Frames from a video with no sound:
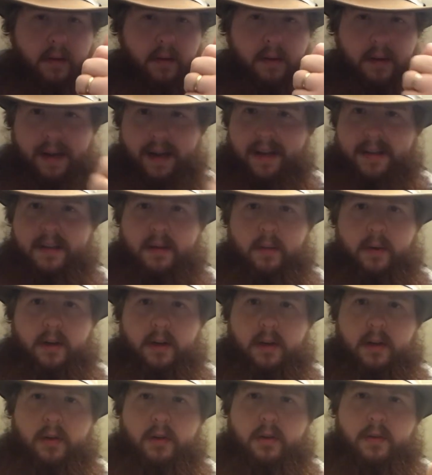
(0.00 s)
the next thing we
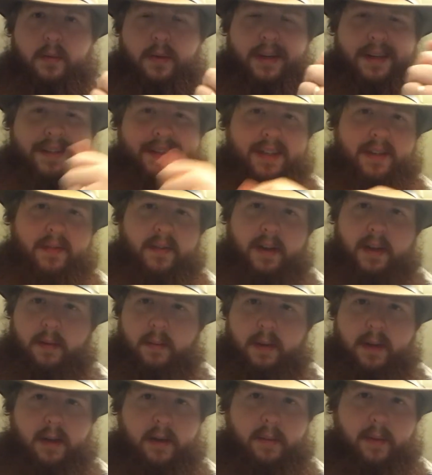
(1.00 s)
need to do is we need to see if it can
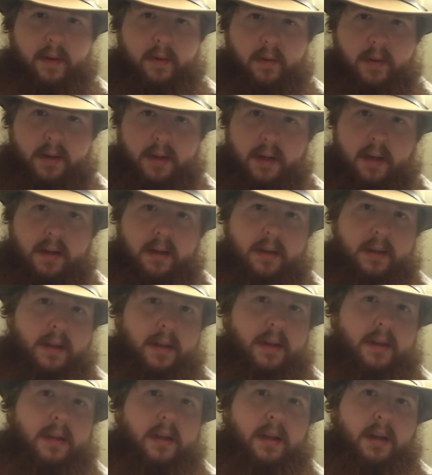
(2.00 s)
become a
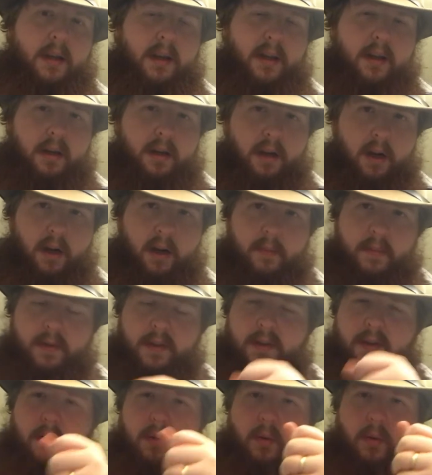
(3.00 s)
redundant
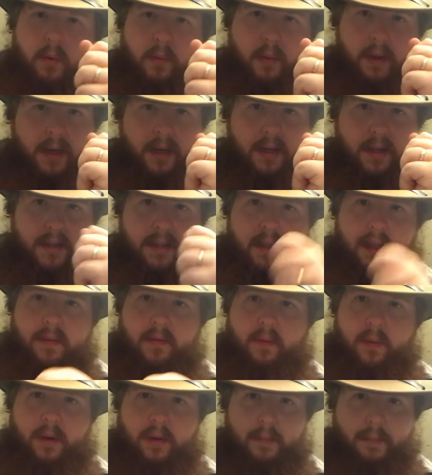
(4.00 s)
compass or we need to see
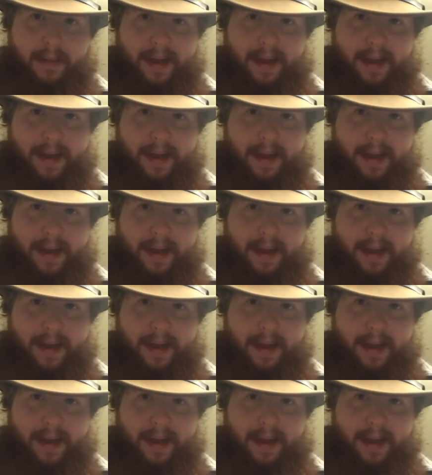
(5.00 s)
if we can